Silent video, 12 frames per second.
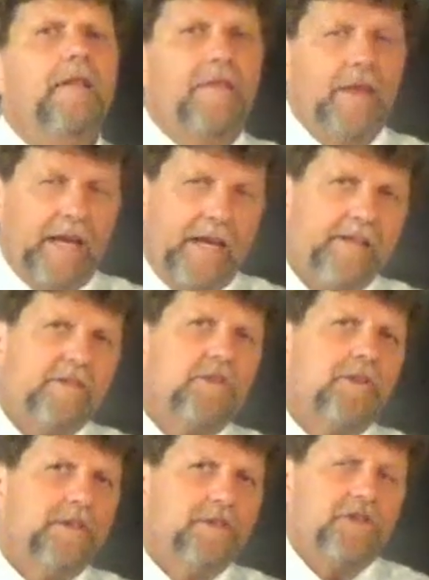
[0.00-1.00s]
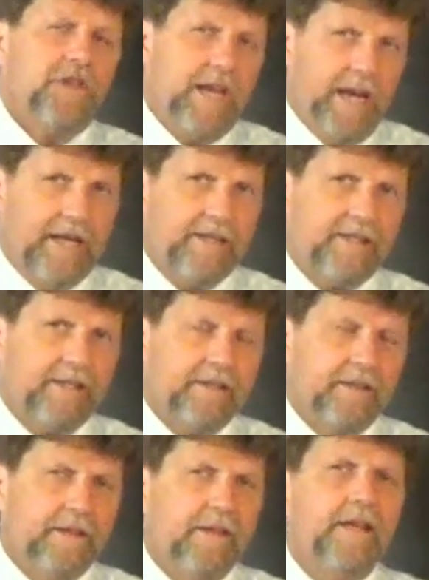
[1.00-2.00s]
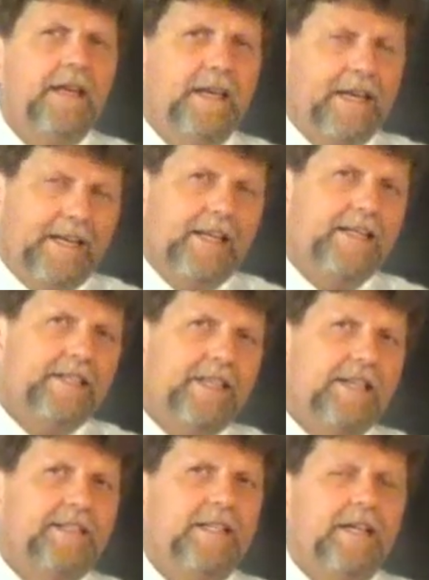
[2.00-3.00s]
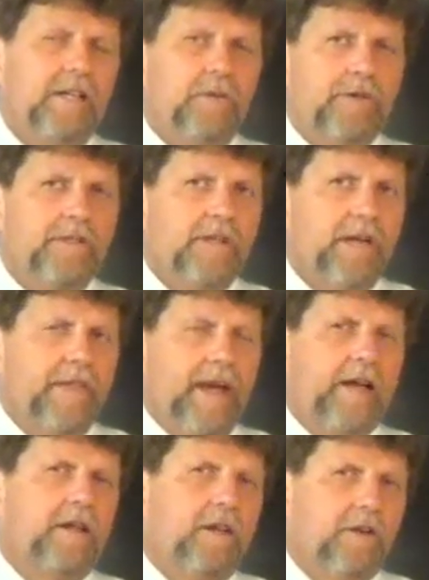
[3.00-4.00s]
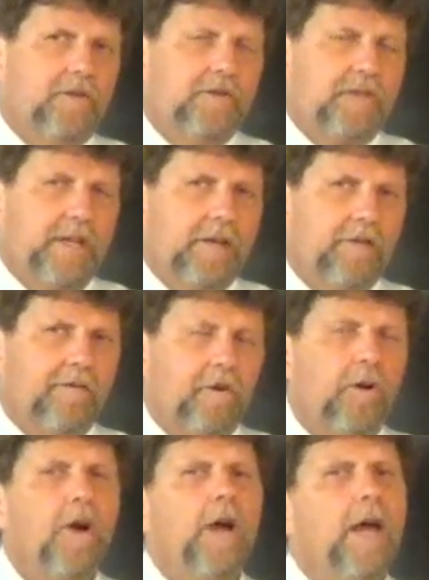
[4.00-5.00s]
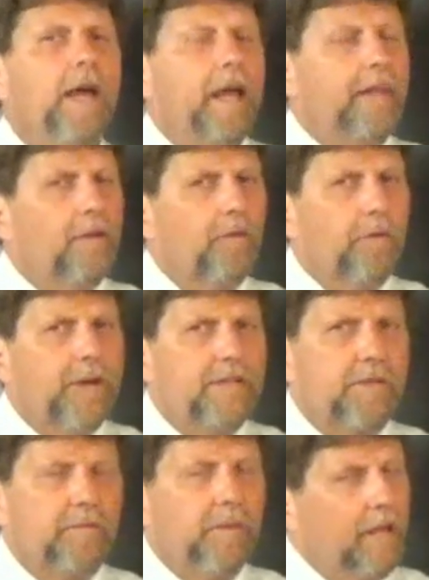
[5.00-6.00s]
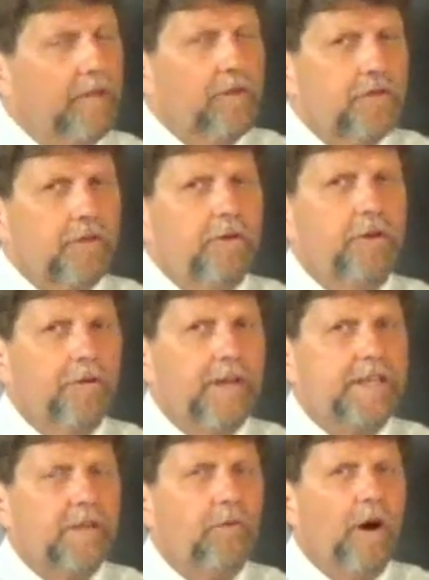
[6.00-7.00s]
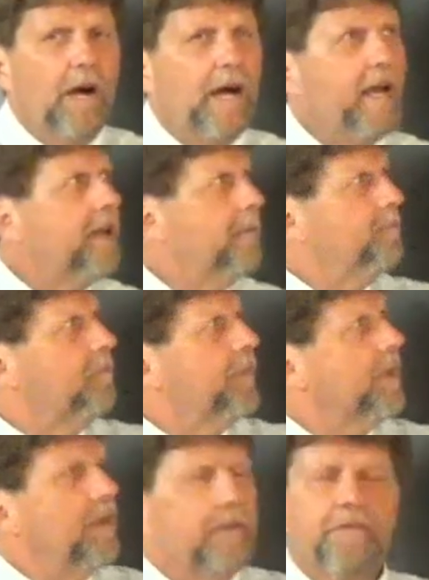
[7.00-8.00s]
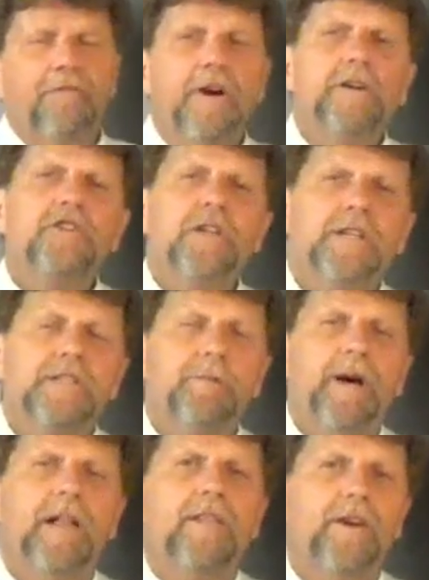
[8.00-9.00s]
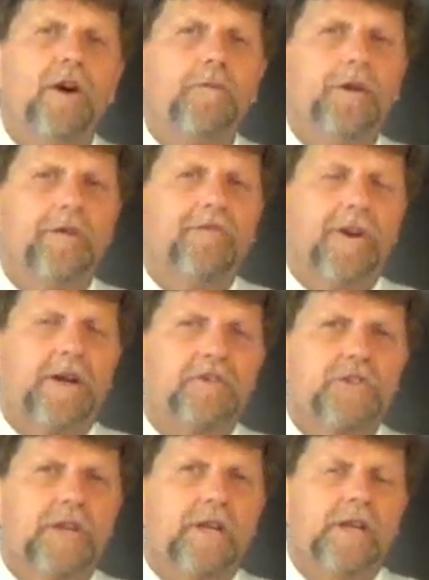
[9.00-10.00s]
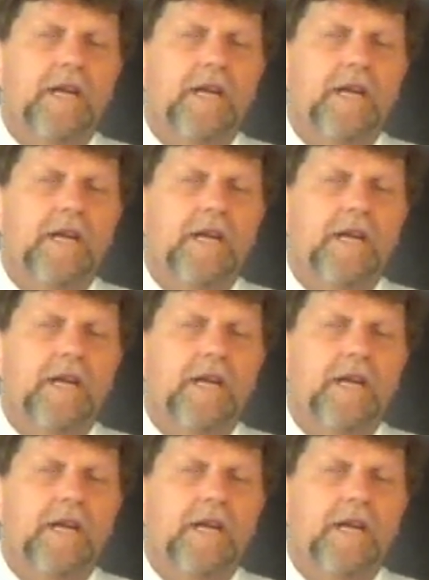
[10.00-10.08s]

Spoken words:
The answer is yes. It is continuous on that closed interval. And there's a good reason why. The function is a polynomial function.